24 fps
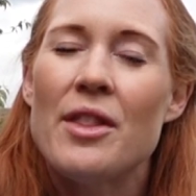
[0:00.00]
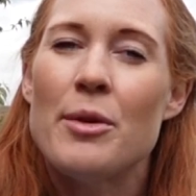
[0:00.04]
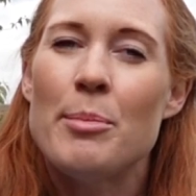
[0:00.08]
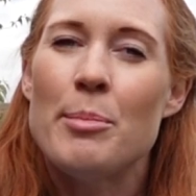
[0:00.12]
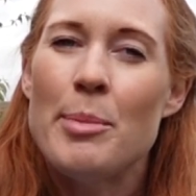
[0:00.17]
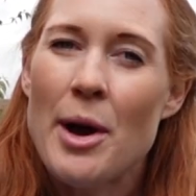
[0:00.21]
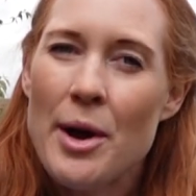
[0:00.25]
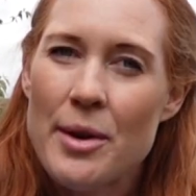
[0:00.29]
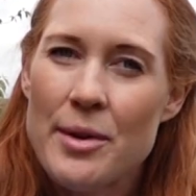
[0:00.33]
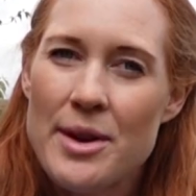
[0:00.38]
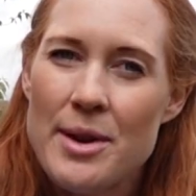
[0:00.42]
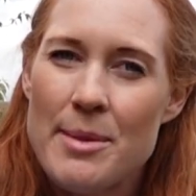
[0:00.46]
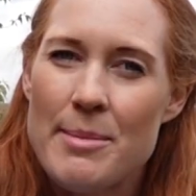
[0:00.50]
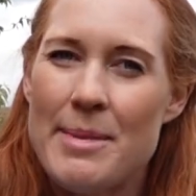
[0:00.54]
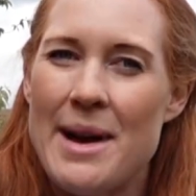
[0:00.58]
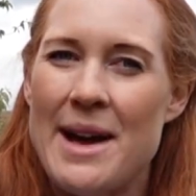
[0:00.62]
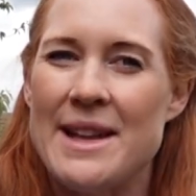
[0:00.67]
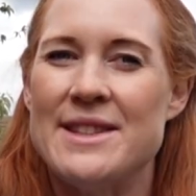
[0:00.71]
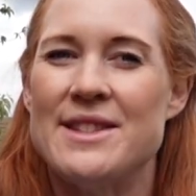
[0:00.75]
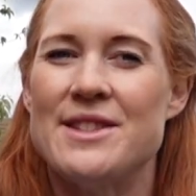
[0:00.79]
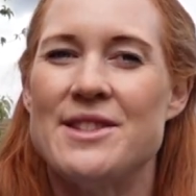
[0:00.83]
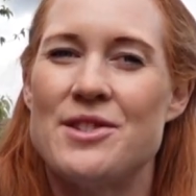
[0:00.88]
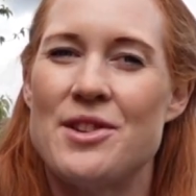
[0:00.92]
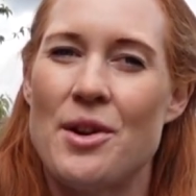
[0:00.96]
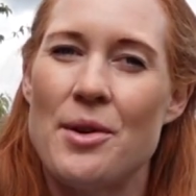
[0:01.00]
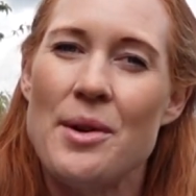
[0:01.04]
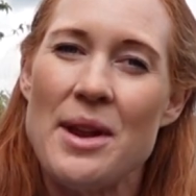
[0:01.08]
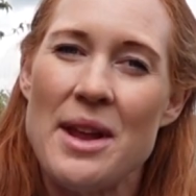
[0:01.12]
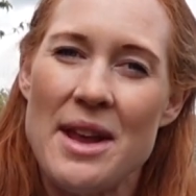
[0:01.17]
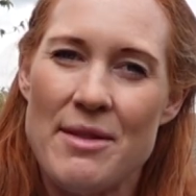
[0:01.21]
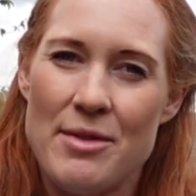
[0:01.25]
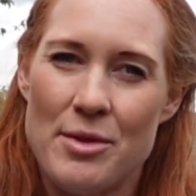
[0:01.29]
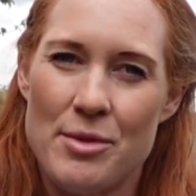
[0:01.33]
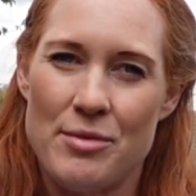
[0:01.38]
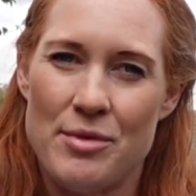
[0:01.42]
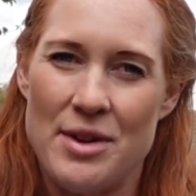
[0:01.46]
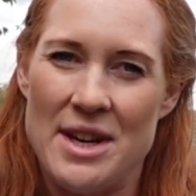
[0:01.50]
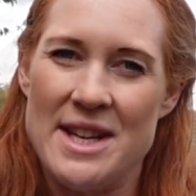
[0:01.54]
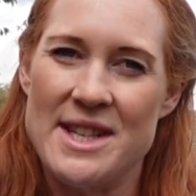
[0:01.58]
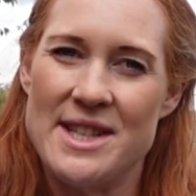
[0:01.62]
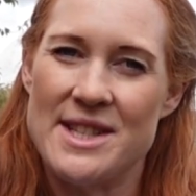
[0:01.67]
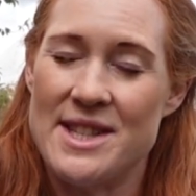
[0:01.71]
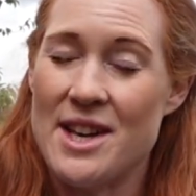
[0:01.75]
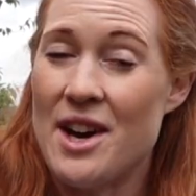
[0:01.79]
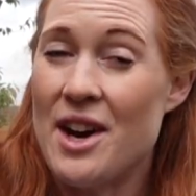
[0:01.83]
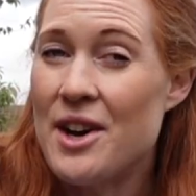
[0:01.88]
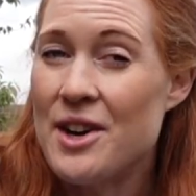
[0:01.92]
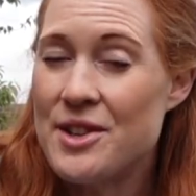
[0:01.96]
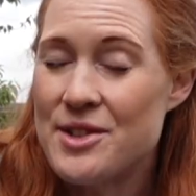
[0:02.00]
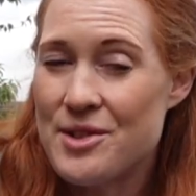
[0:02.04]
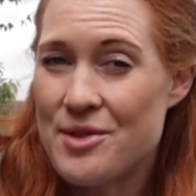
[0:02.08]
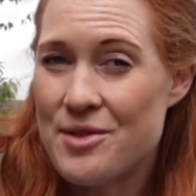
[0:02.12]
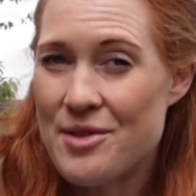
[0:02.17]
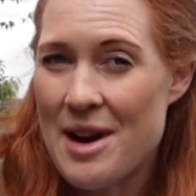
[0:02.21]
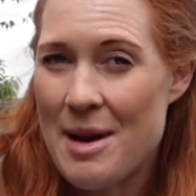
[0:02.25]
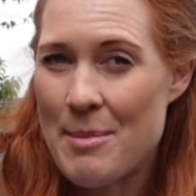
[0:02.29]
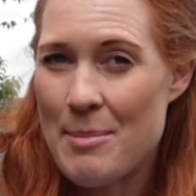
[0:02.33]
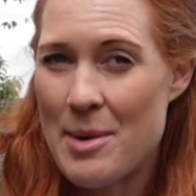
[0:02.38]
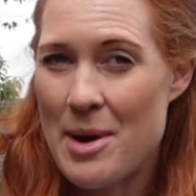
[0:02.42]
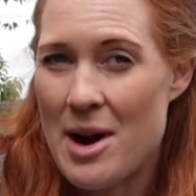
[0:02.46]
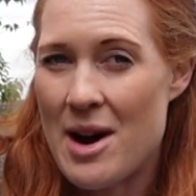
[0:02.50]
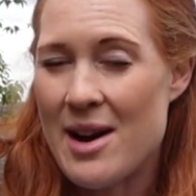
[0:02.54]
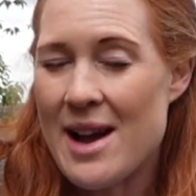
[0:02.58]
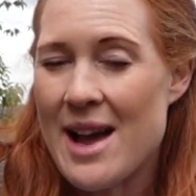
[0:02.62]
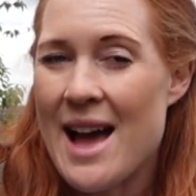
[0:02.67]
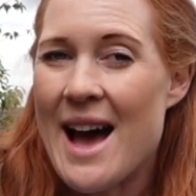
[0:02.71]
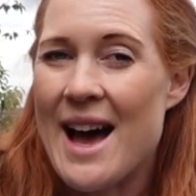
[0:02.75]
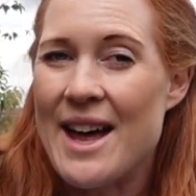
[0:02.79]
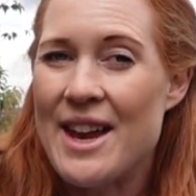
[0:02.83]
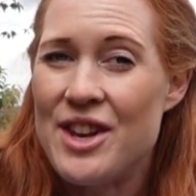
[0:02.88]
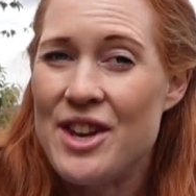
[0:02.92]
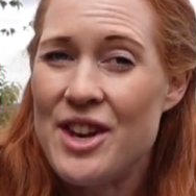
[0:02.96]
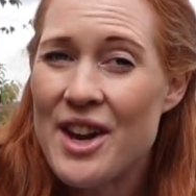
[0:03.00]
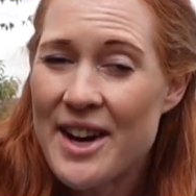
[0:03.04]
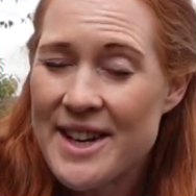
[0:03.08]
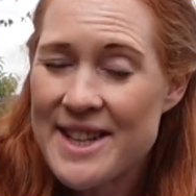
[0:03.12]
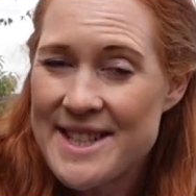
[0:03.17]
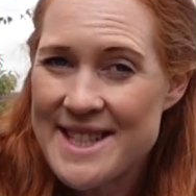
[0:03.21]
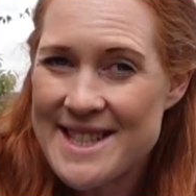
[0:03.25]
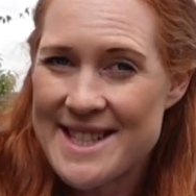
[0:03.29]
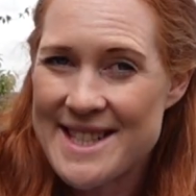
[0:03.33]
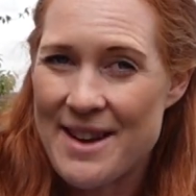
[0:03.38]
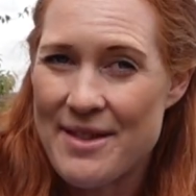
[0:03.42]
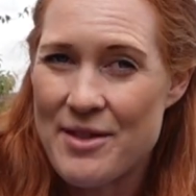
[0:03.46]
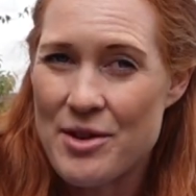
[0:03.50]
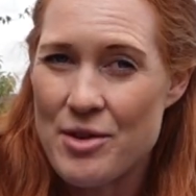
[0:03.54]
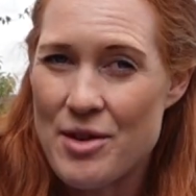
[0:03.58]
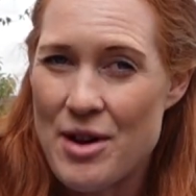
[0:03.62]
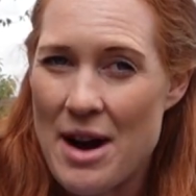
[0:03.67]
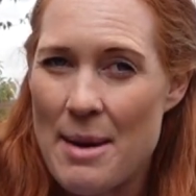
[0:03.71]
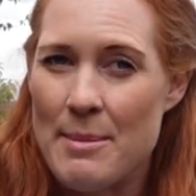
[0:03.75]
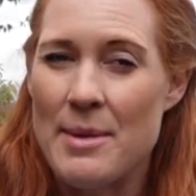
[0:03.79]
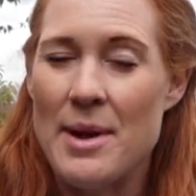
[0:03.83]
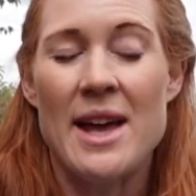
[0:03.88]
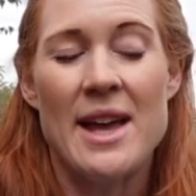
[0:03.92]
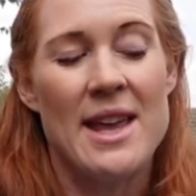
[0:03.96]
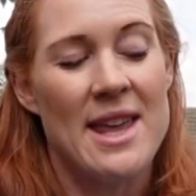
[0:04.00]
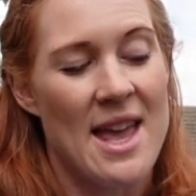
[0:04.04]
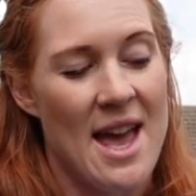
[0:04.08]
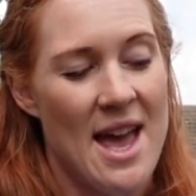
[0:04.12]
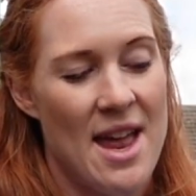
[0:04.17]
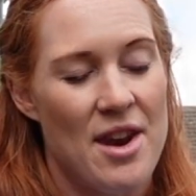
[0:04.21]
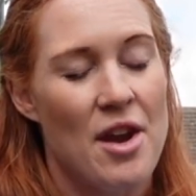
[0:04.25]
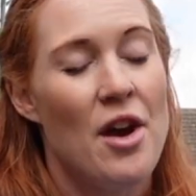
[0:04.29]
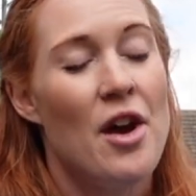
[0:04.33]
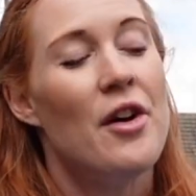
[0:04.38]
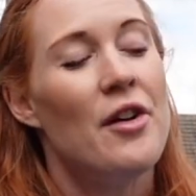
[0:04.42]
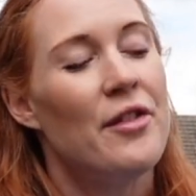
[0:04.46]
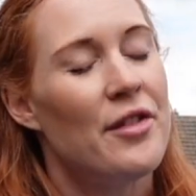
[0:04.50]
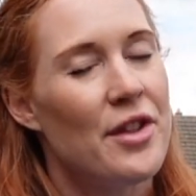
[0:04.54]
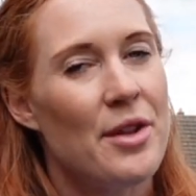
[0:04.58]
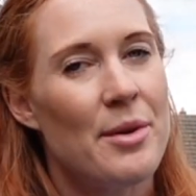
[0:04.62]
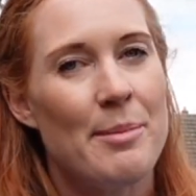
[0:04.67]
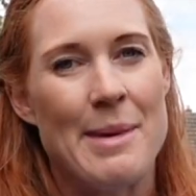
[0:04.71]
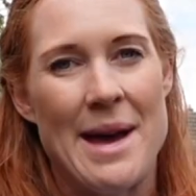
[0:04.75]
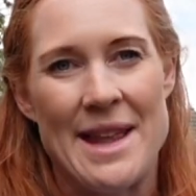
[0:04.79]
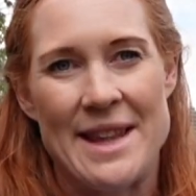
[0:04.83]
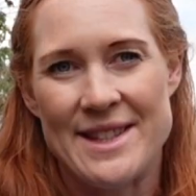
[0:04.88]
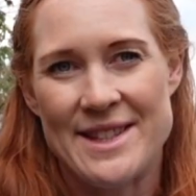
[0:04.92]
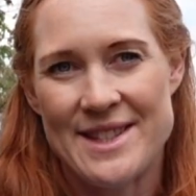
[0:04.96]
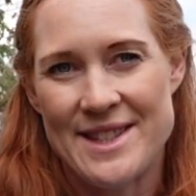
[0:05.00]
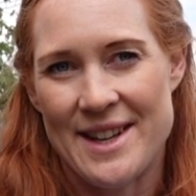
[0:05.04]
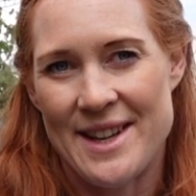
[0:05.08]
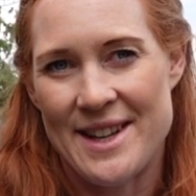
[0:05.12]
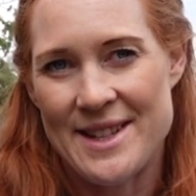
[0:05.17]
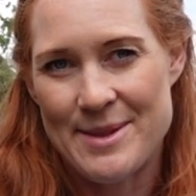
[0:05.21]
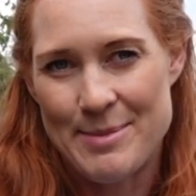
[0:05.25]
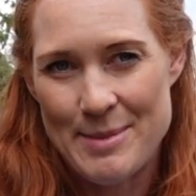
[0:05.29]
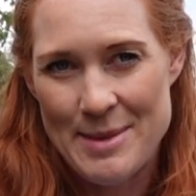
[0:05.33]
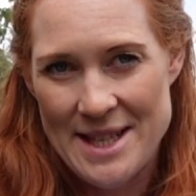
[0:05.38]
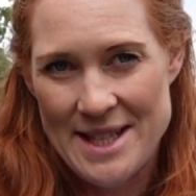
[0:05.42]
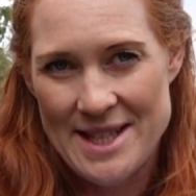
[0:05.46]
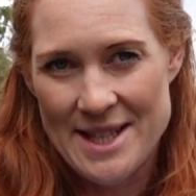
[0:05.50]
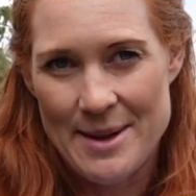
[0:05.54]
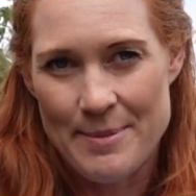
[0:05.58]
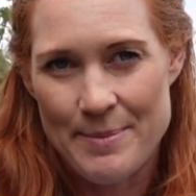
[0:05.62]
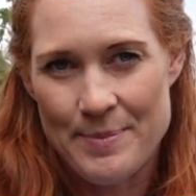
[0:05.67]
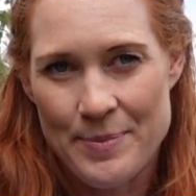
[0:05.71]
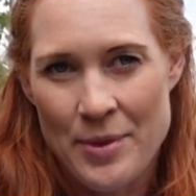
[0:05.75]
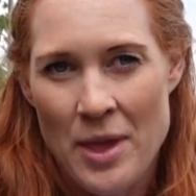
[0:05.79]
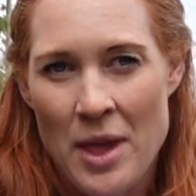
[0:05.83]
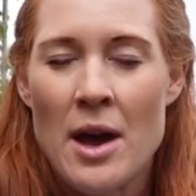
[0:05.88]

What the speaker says: the Podium pants don't even reach the 100 gram mark at 97 gram, again for the men's size medium.